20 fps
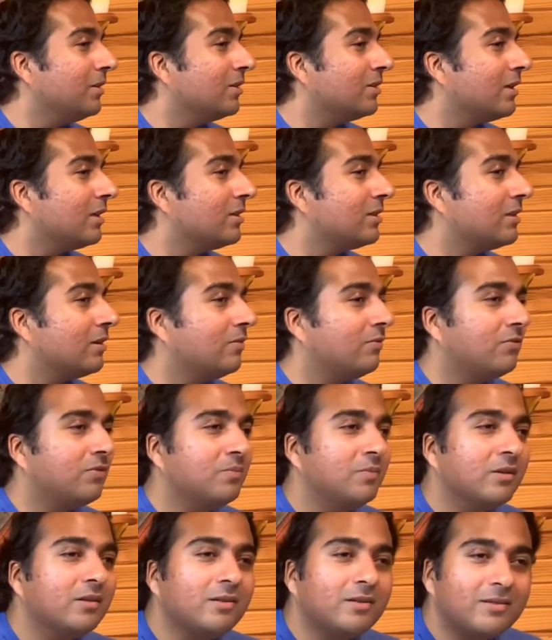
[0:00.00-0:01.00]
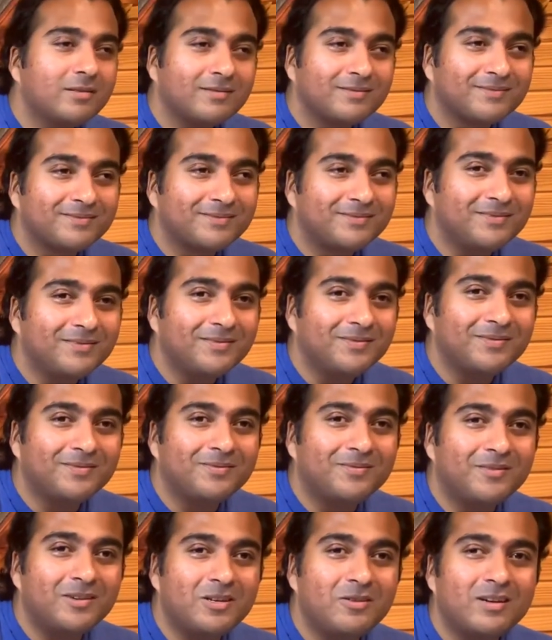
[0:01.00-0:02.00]
Does that sound familiar?
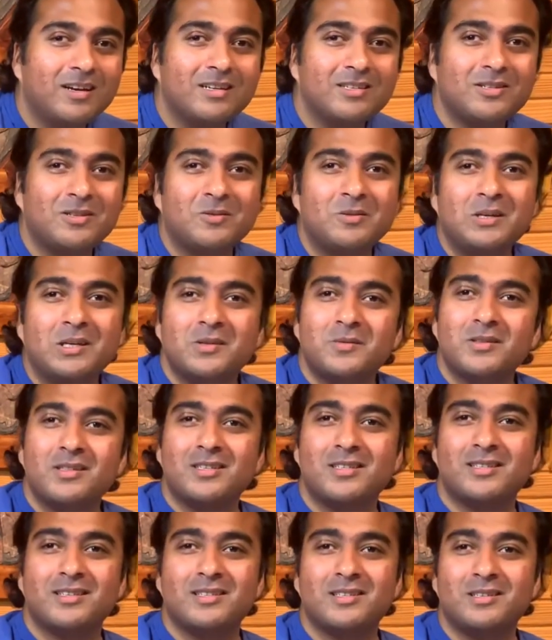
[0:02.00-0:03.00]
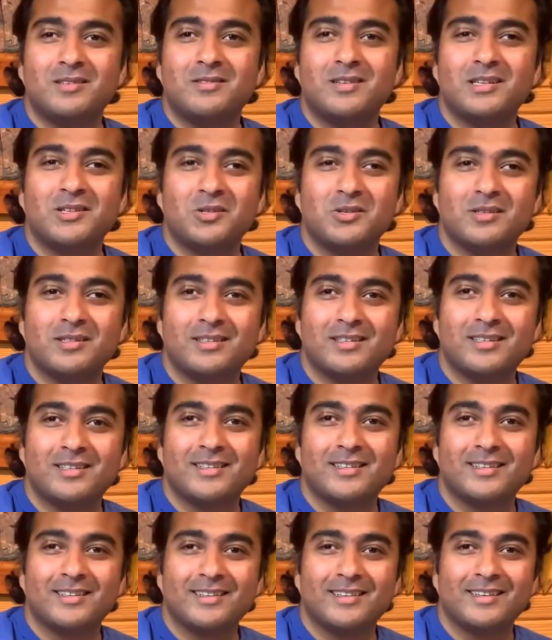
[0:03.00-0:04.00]
What are you guys doing with the six
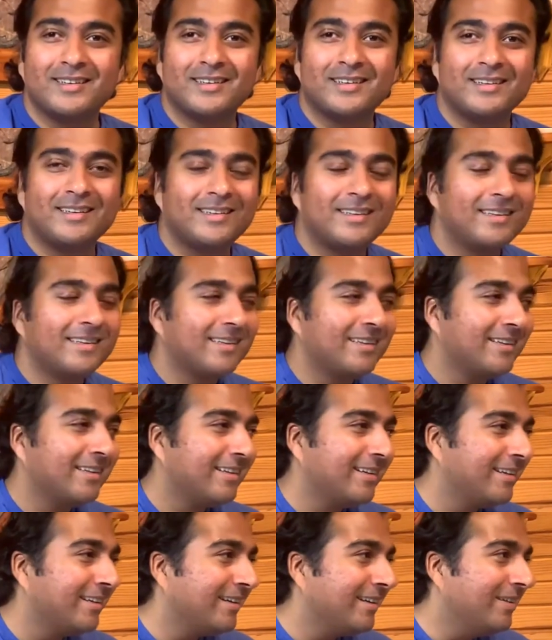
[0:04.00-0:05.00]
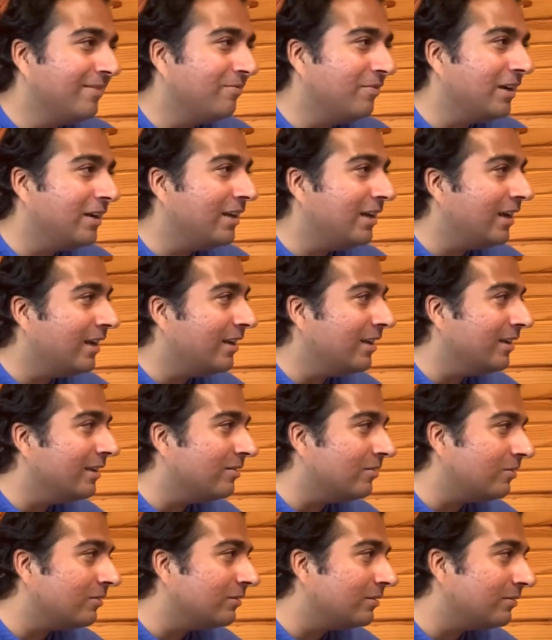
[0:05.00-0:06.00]
directions? Radiating
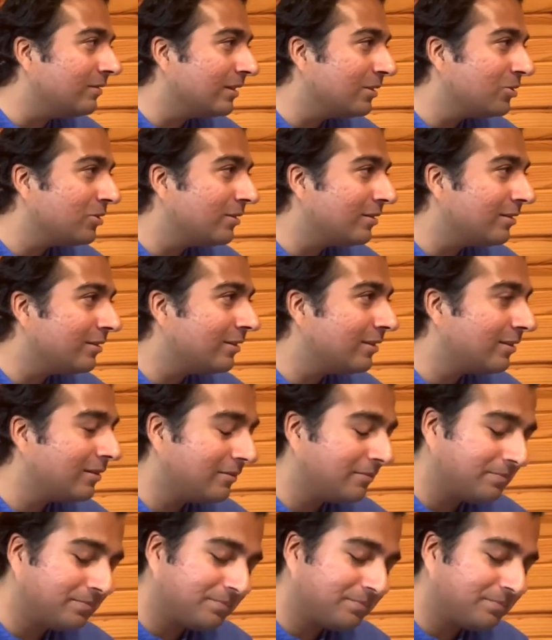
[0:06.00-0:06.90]
in all directions.